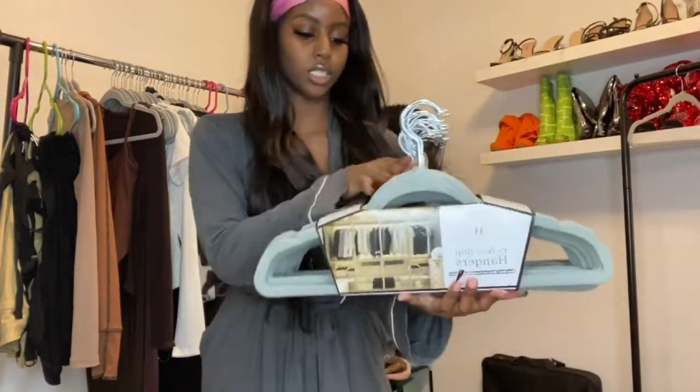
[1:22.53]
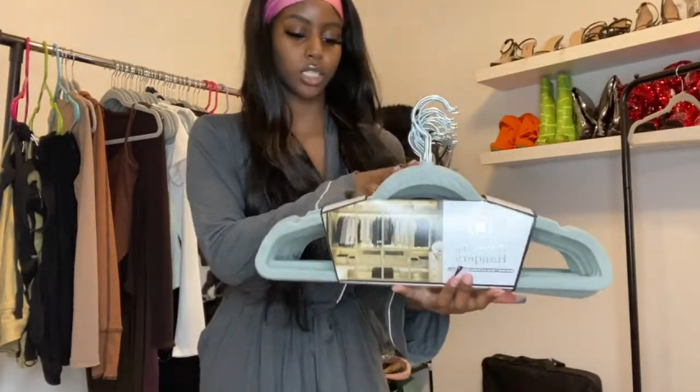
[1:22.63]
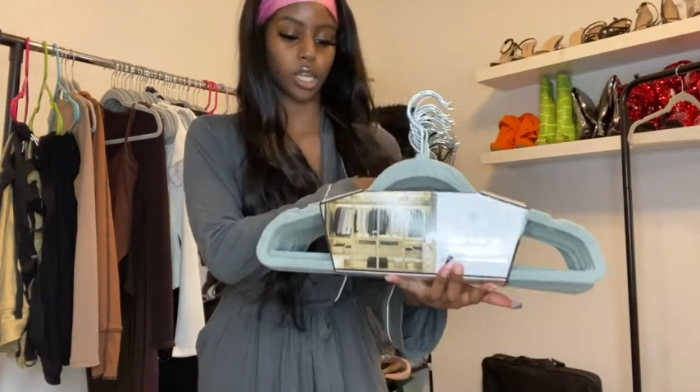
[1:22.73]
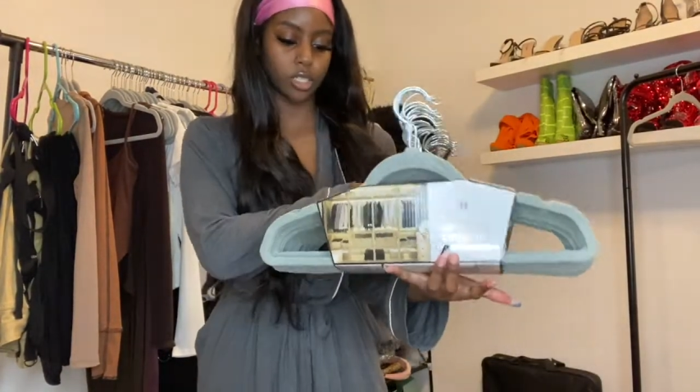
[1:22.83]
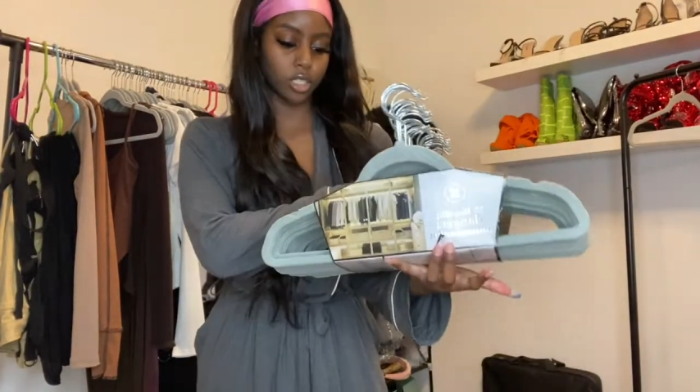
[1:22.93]

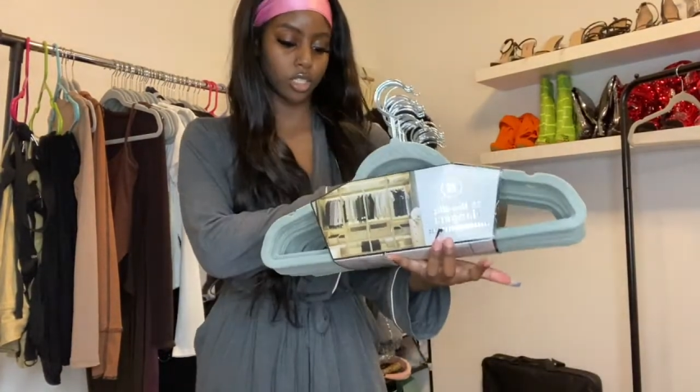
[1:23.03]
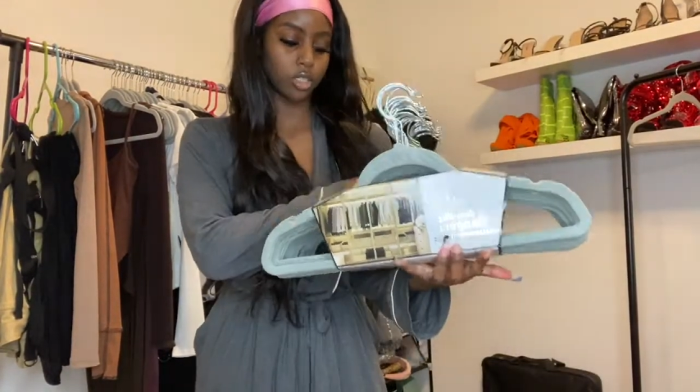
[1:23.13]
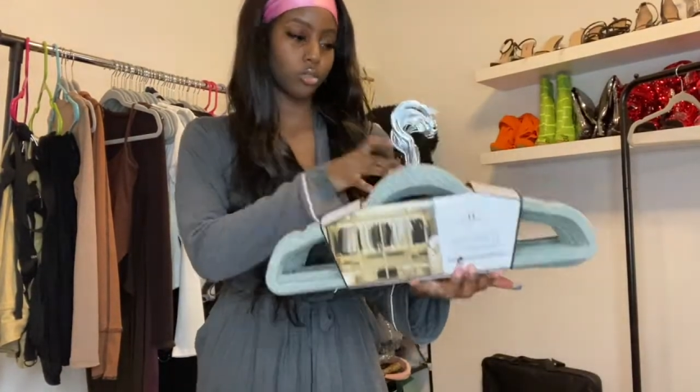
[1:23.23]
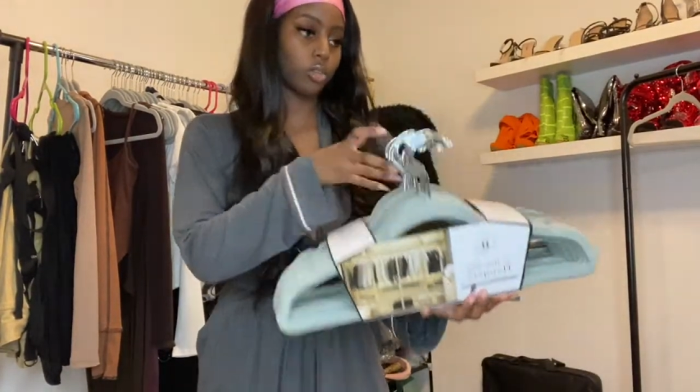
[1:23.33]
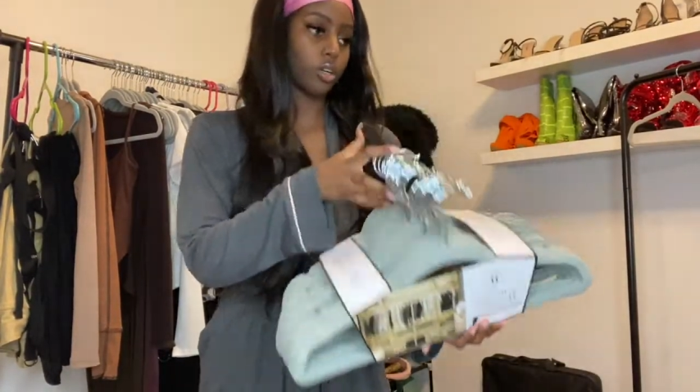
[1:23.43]

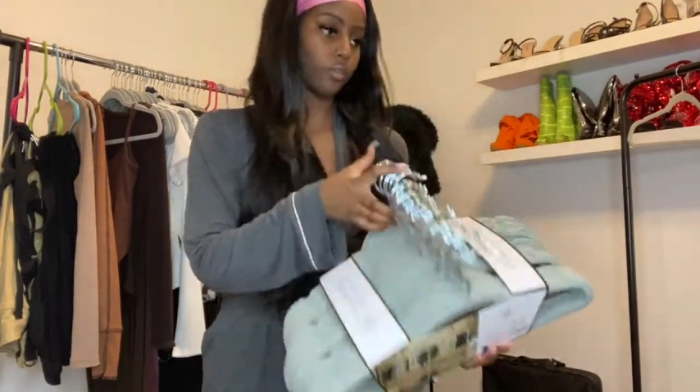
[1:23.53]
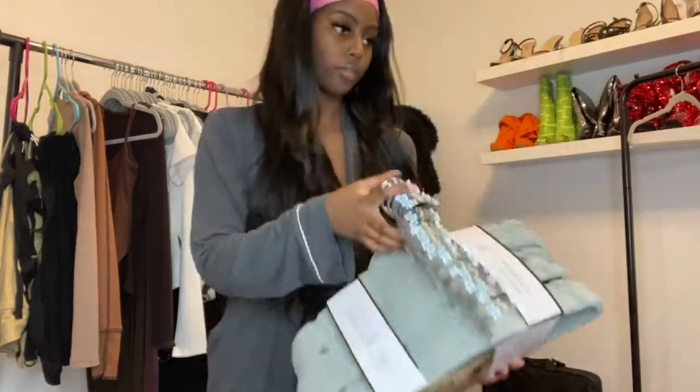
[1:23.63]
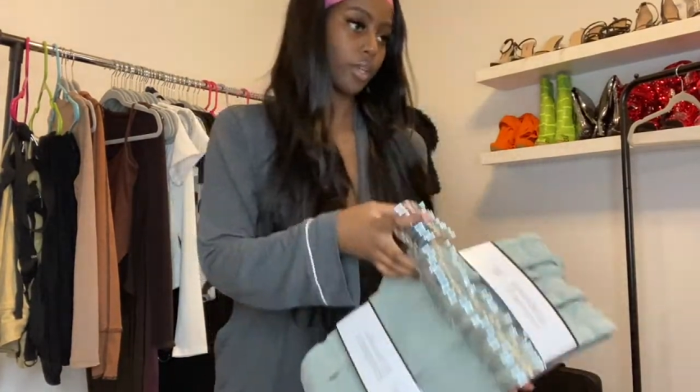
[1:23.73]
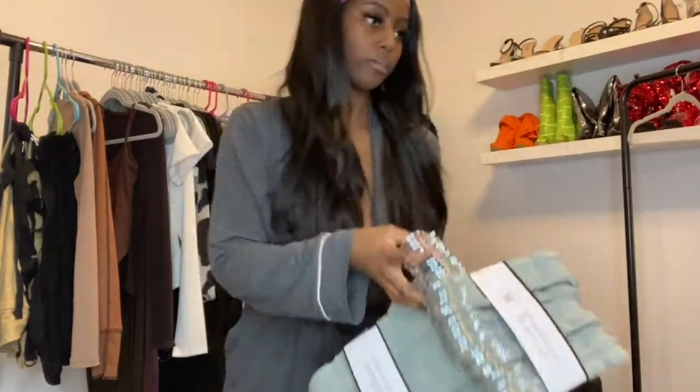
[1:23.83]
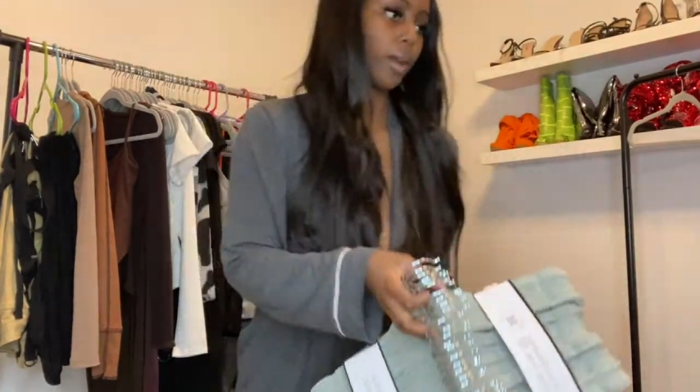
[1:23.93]
32 of
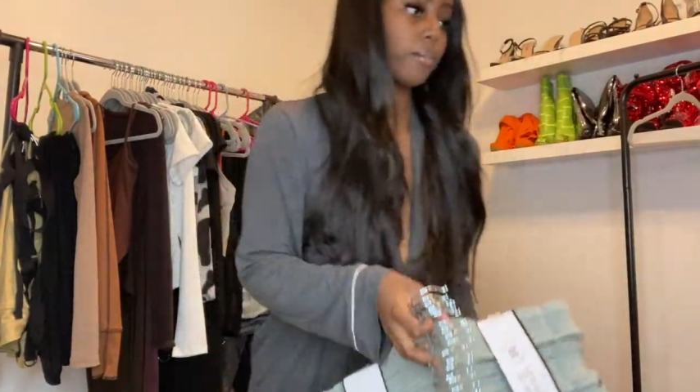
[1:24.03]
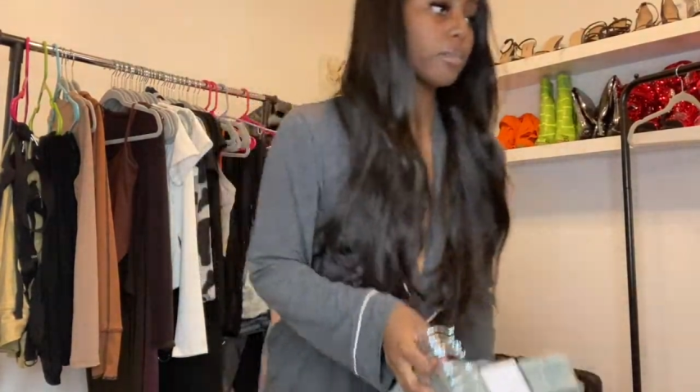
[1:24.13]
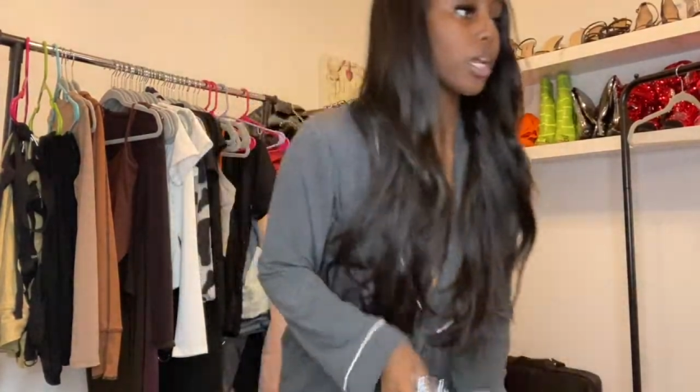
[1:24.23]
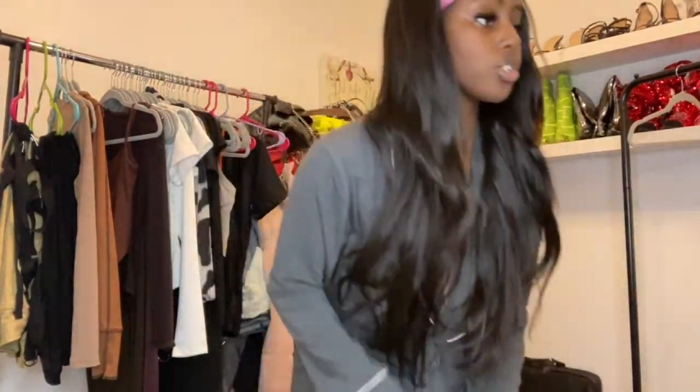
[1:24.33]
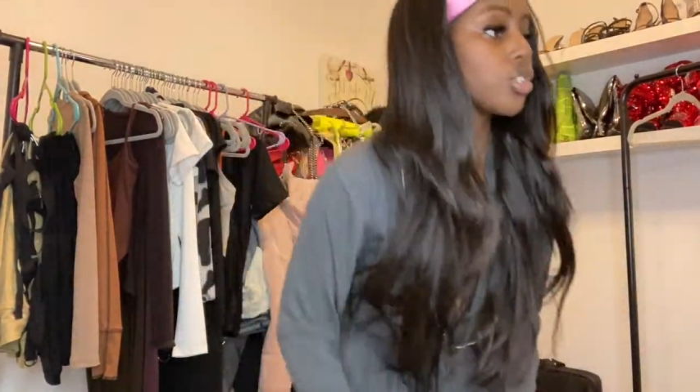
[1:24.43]
them. I'm
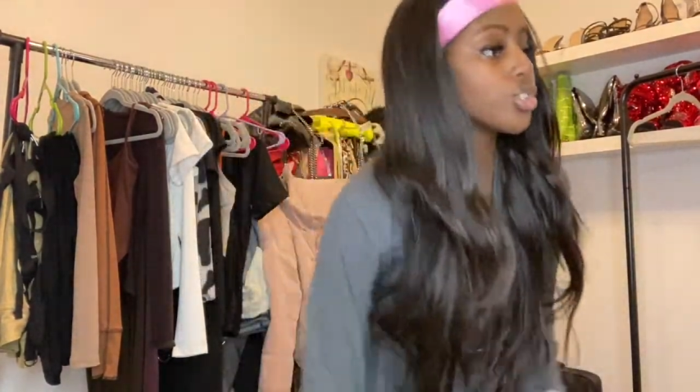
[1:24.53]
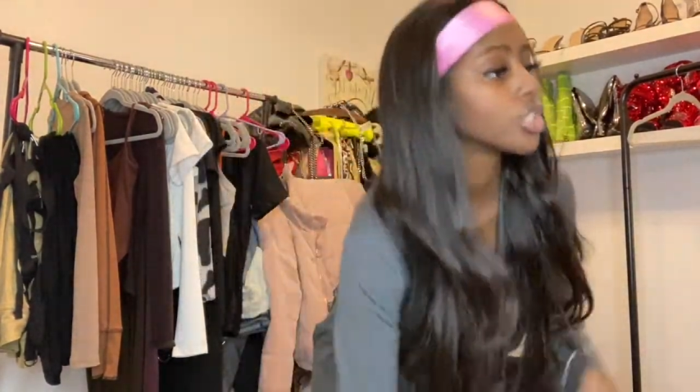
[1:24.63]
not sure